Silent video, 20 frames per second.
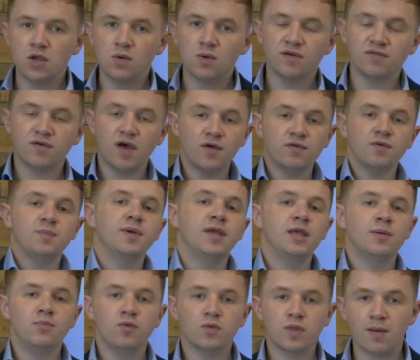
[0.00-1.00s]
with other
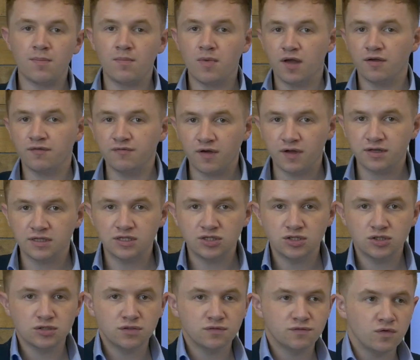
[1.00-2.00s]
people that might find it
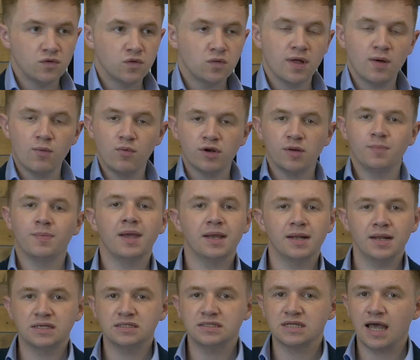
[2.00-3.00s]
useful, that want to
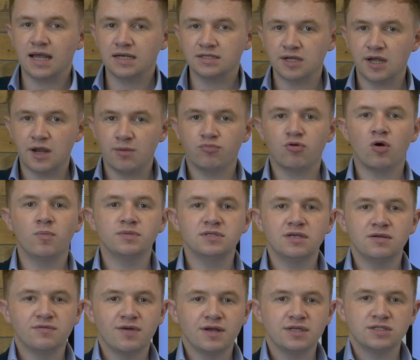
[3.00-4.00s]
pay less tax, that are
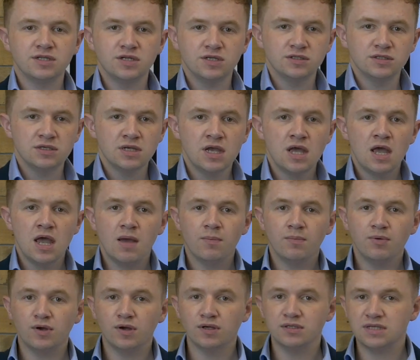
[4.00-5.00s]
property investors,
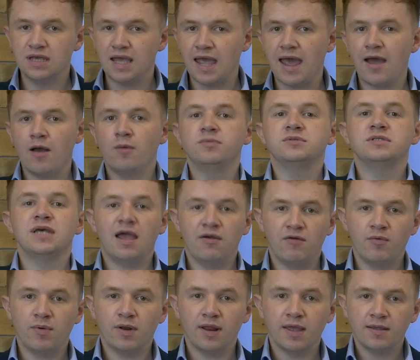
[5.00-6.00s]
because it helps
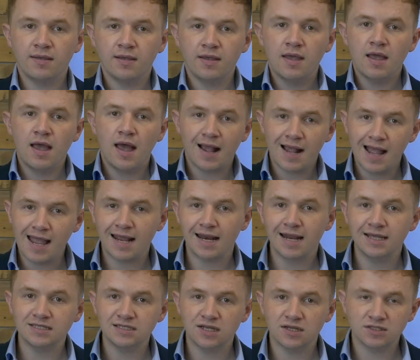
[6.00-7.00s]
everybody. Okay,
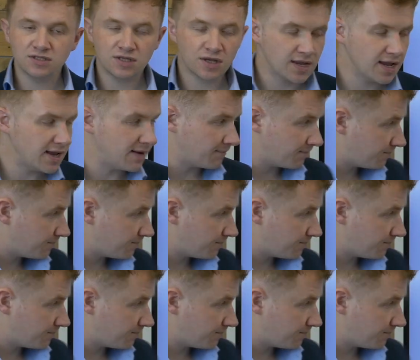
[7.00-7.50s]
let's get stuck in.